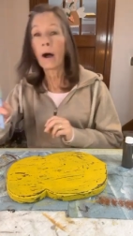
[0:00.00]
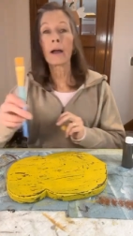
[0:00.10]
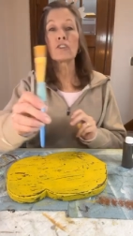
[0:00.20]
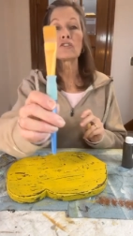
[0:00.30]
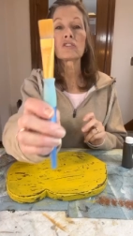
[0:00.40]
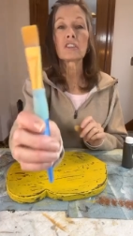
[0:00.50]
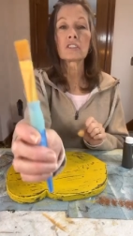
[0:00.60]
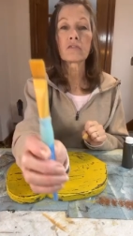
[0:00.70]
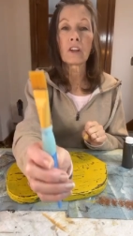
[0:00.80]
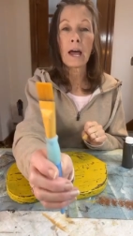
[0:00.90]
I used
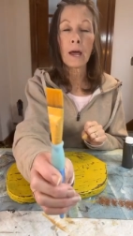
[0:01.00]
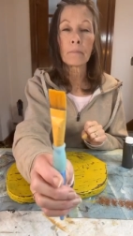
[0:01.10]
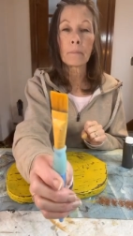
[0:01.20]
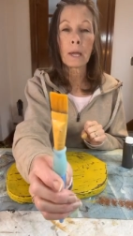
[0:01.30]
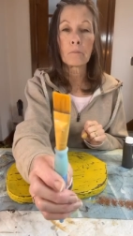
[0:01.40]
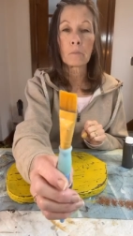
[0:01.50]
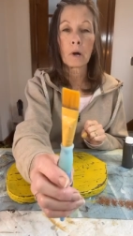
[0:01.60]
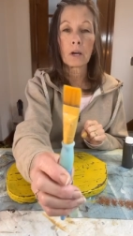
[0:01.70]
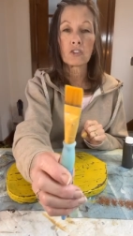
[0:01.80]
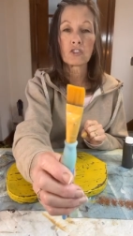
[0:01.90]
this flat
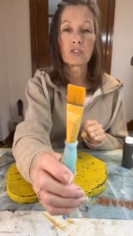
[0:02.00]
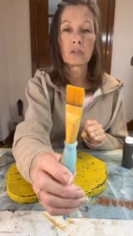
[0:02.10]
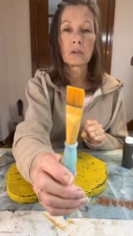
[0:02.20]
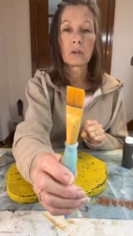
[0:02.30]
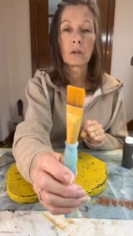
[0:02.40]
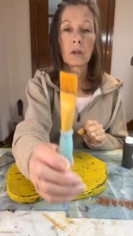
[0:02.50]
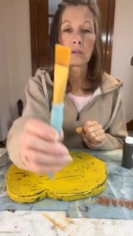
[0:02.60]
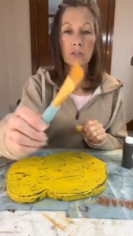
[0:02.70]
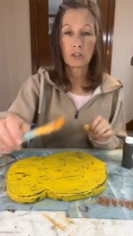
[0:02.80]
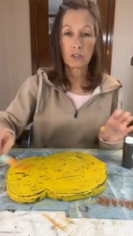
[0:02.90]
paintbrush
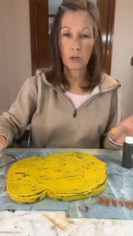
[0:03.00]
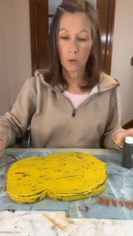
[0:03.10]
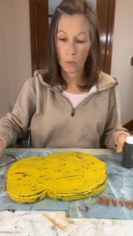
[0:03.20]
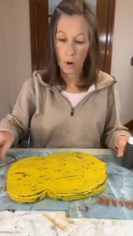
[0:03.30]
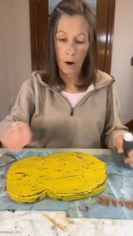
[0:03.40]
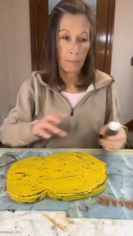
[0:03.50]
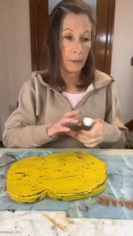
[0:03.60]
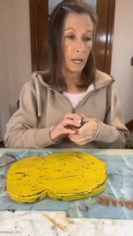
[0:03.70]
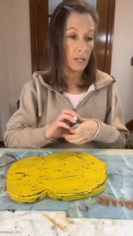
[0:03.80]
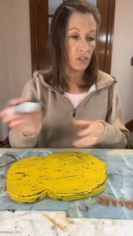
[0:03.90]
to do our
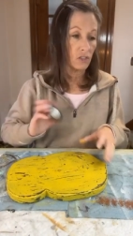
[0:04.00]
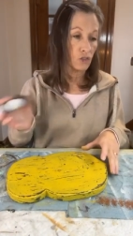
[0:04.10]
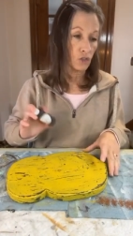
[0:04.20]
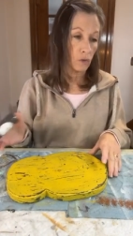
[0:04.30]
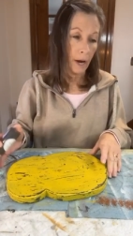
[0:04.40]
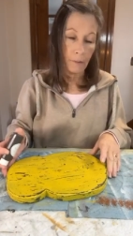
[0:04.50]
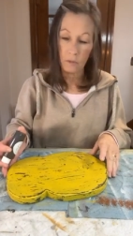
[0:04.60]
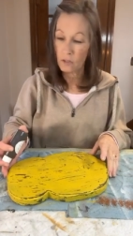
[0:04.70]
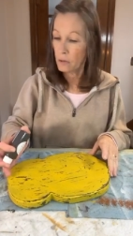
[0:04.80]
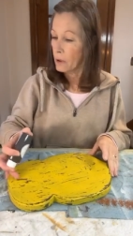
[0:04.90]
bees
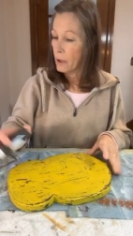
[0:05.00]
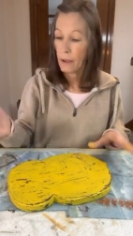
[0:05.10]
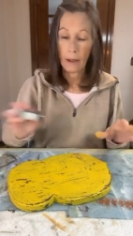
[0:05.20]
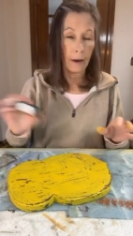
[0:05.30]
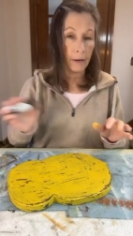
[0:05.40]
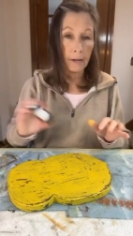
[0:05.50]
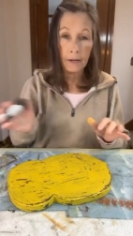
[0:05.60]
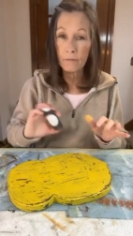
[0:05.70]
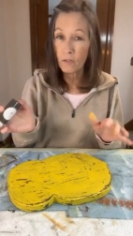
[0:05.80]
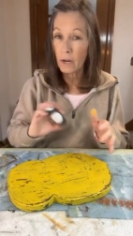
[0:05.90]
stripes, and I
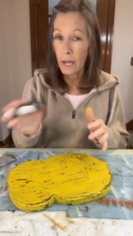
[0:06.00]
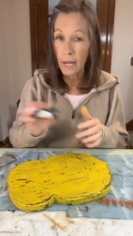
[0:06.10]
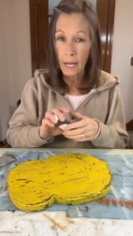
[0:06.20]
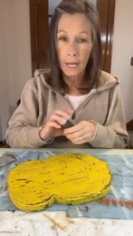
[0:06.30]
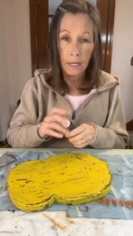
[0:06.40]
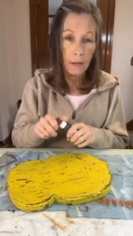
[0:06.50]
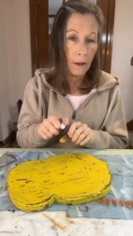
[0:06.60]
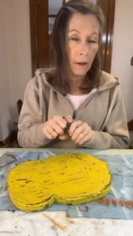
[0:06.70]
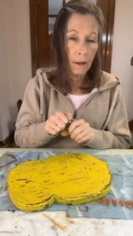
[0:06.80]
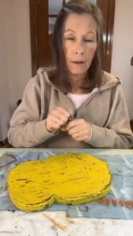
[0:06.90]
did it freehand.
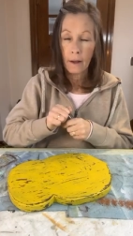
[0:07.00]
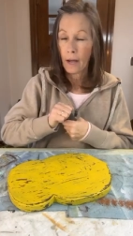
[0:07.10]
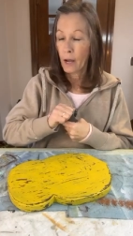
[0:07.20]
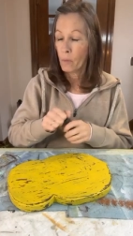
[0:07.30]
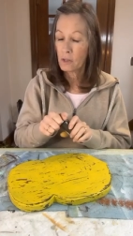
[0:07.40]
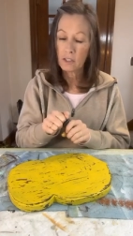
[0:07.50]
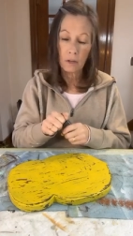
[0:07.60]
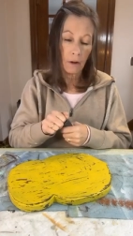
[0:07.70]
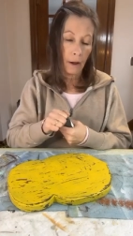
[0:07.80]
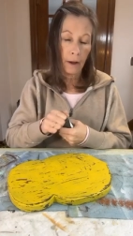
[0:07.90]
I
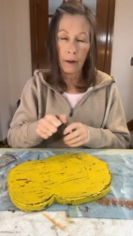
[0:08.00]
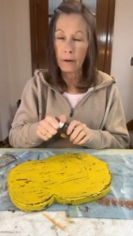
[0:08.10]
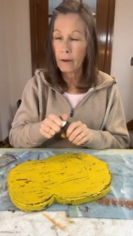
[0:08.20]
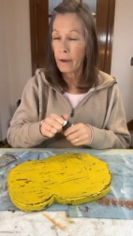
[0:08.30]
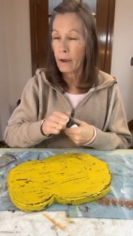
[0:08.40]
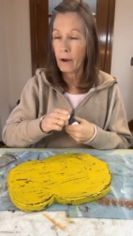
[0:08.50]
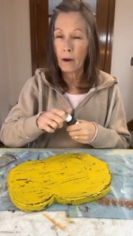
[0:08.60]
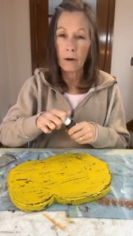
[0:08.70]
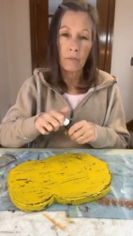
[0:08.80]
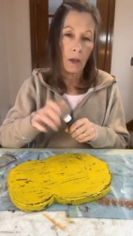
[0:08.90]
didn't
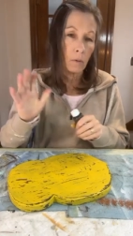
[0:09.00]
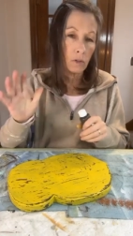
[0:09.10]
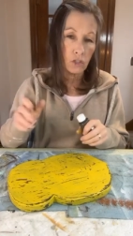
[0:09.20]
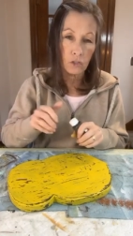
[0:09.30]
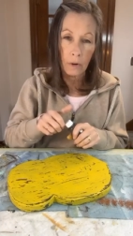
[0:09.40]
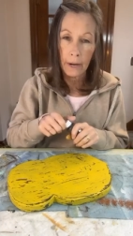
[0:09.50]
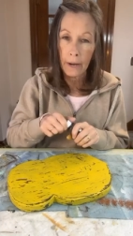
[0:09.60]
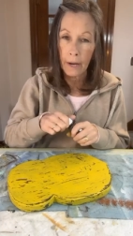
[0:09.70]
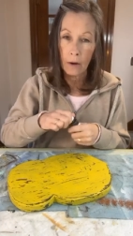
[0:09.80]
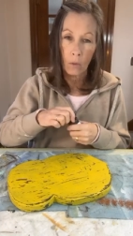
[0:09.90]
care if they were
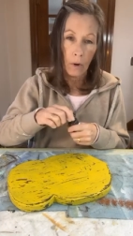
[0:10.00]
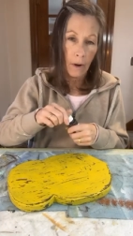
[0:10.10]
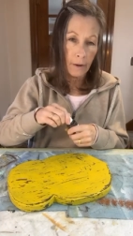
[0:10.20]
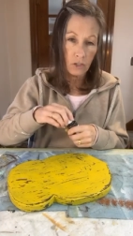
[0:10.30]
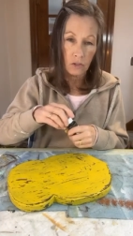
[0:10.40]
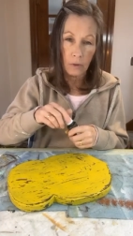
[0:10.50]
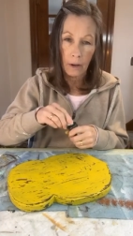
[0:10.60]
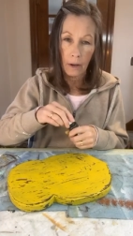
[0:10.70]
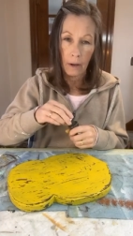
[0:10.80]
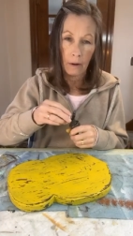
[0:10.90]
straight or not
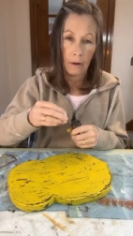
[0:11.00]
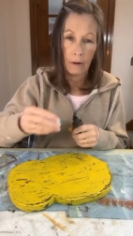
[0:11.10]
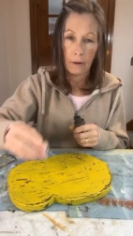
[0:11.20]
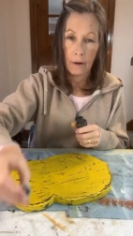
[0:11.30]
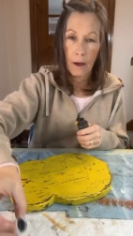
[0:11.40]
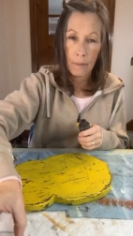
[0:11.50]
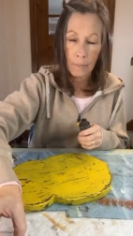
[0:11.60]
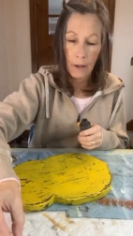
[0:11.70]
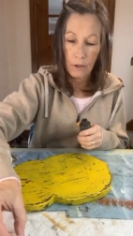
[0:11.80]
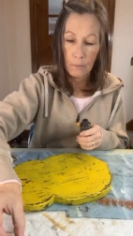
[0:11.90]
straight. It did
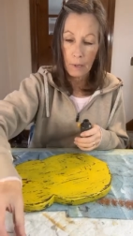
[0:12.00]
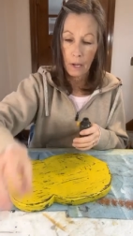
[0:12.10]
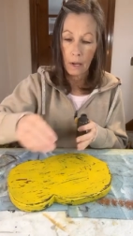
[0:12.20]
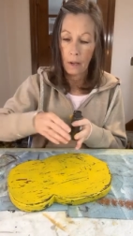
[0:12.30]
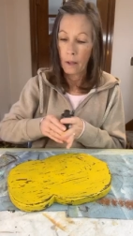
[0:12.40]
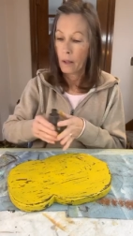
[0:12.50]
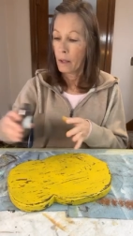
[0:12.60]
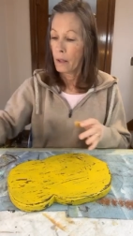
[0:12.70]
not bother me.